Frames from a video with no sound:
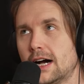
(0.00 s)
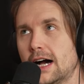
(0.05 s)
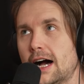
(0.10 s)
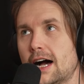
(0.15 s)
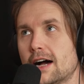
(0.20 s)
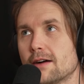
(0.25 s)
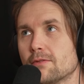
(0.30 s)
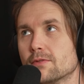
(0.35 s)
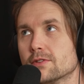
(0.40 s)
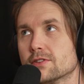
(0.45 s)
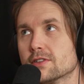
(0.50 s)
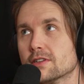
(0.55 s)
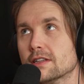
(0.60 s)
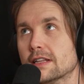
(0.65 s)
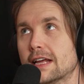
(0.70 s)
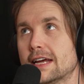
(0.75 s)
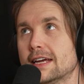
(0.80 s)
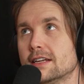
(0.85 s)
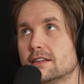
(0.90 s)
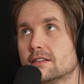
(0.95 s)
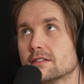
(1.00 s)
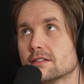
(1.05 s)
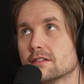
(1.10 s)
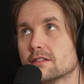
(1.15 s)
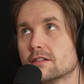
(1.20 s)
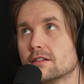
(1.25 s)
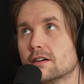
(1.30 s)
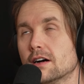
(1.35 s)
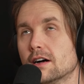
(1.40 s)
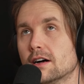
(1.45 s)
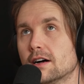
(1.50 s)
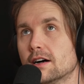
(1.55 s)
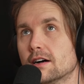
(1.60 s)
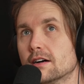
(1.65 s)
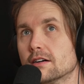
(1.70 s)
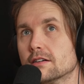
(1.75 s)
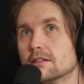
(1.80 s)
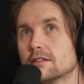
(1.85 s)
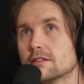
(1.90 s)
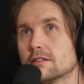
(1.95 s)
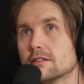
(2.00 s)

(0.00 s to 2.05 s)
I was a late uh,